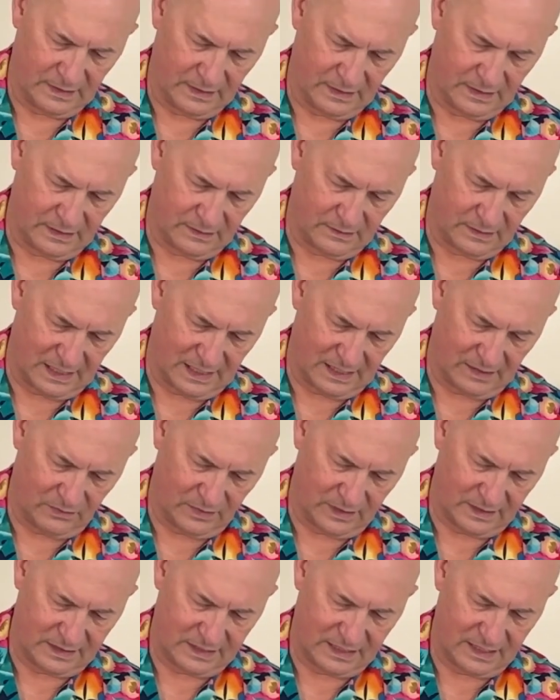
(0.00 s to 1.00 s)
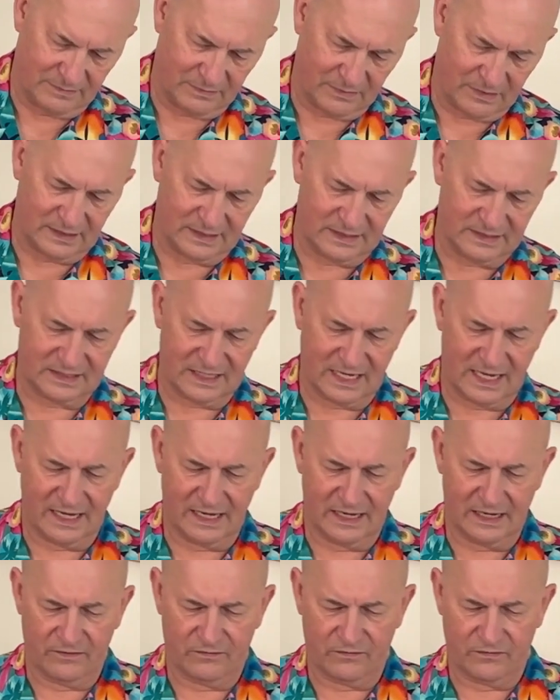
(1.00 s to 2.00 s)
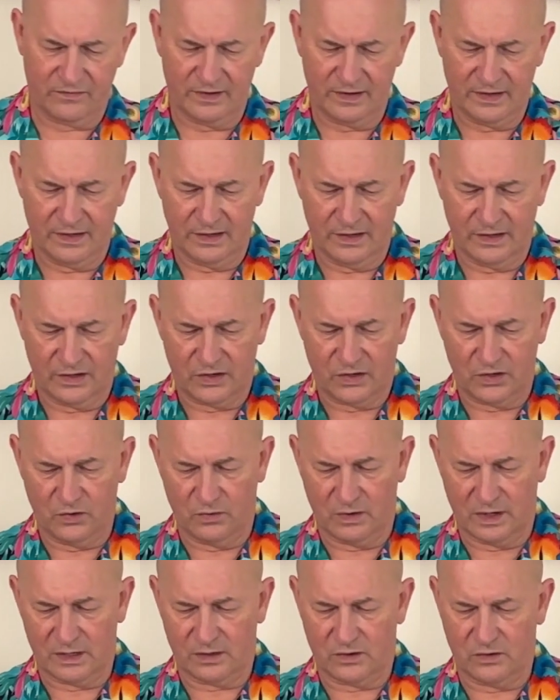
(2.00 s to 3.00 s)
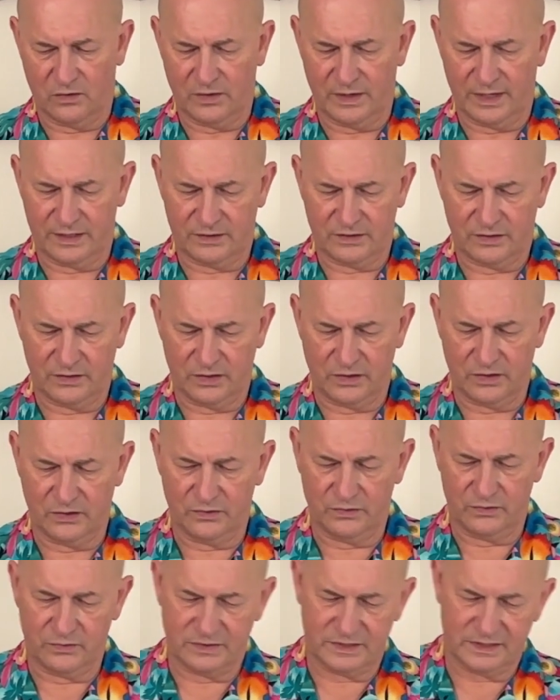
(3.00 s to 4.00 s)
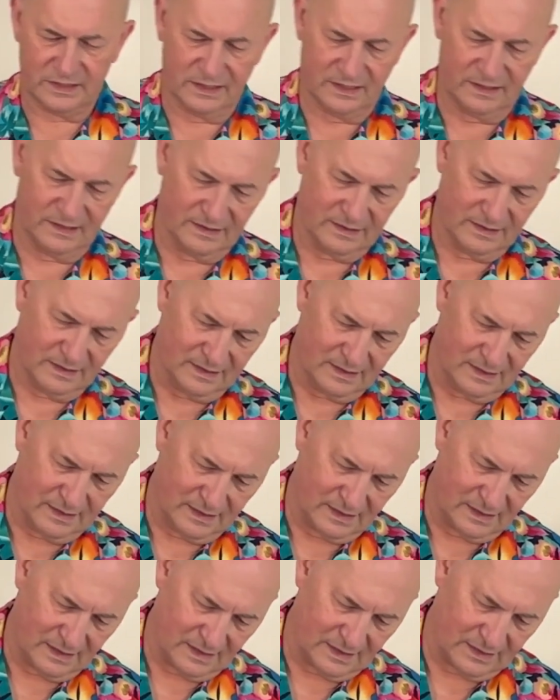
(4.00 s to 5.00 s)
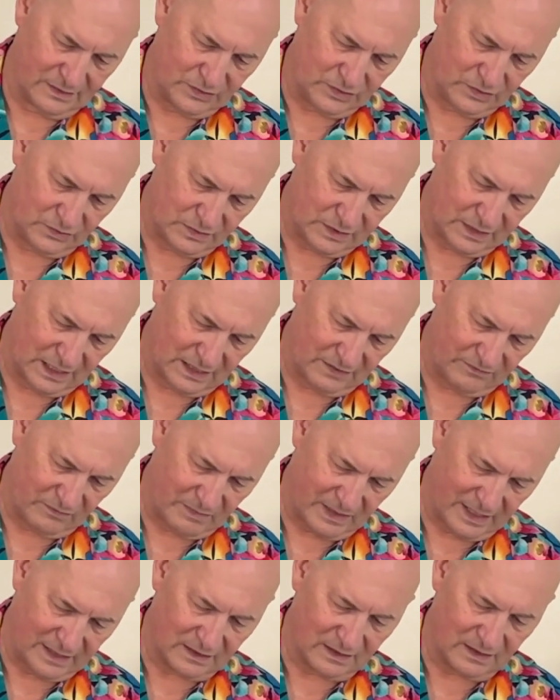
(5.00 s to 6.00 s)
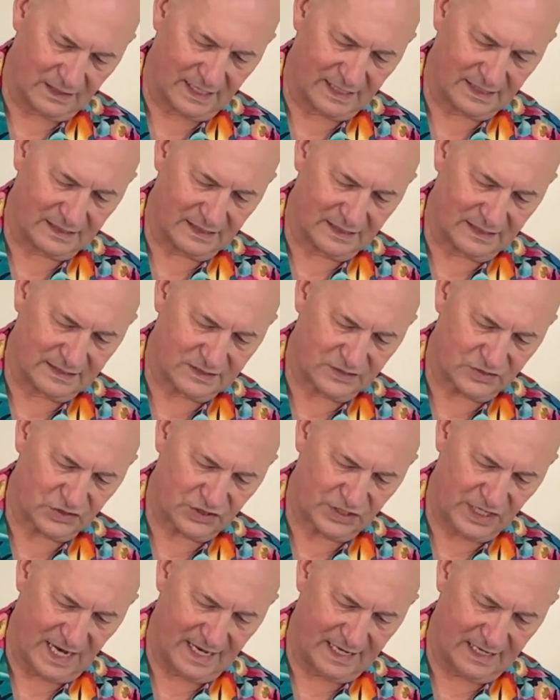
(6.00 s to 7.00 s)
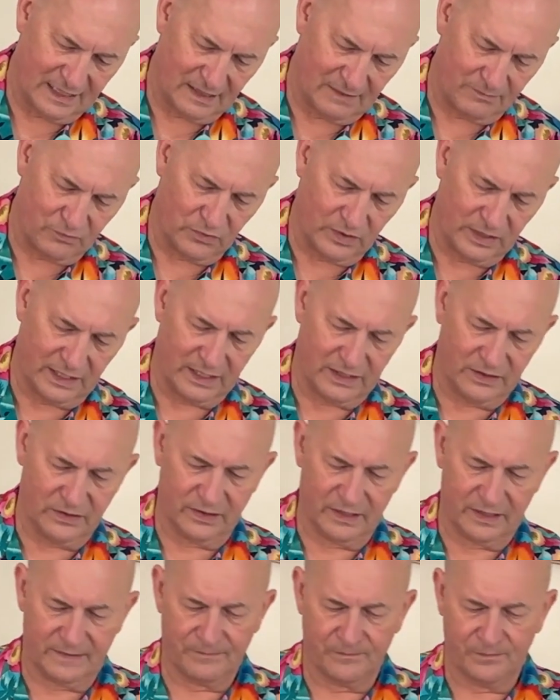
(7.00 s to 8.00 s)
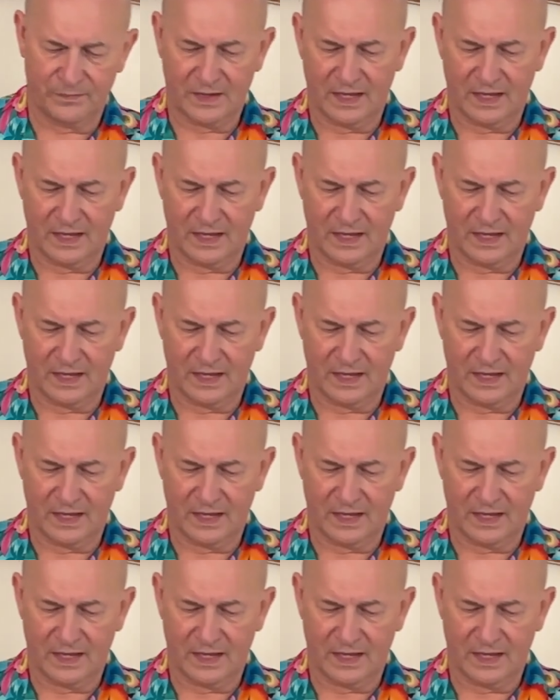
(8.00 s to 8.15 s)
Now, I would typically say if you are going to use juice out of a bottle like this, shake it up really good.